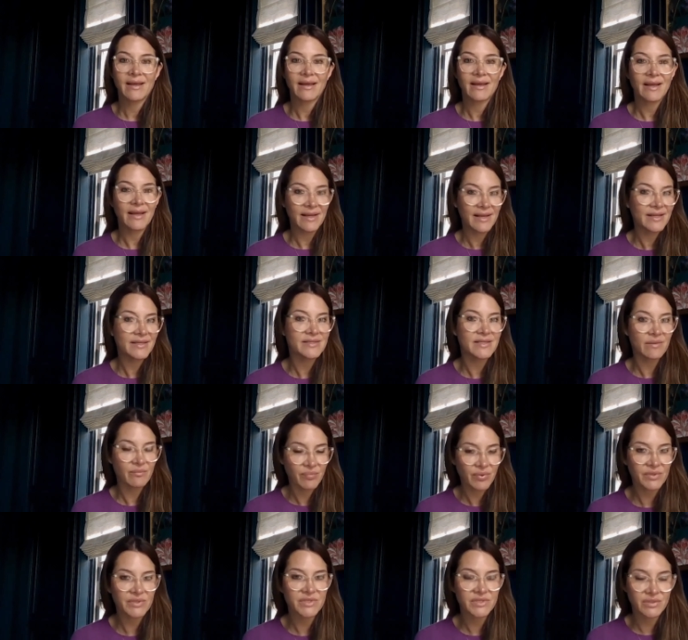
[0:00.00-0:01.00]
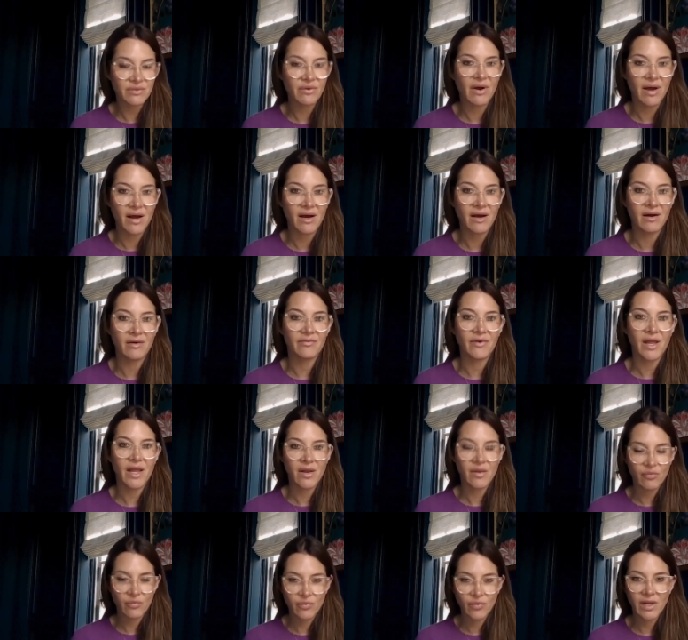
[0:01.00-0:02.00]
it is in pursuit of
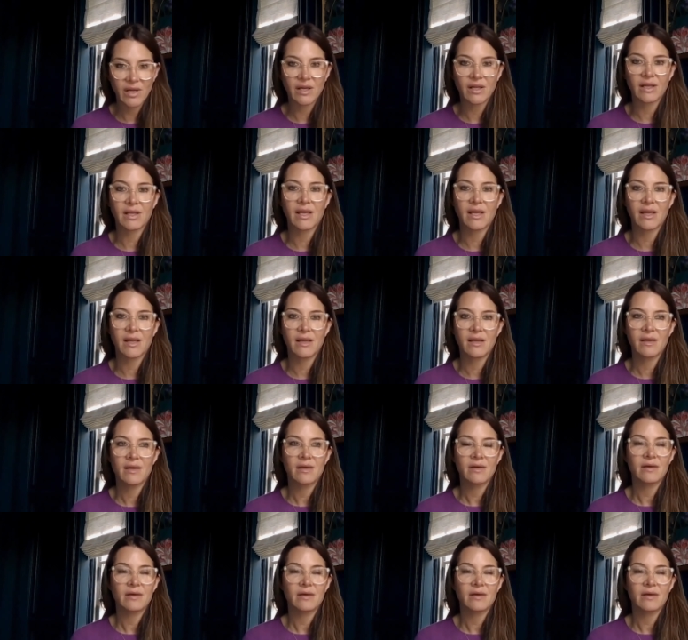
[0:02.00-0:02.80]
a really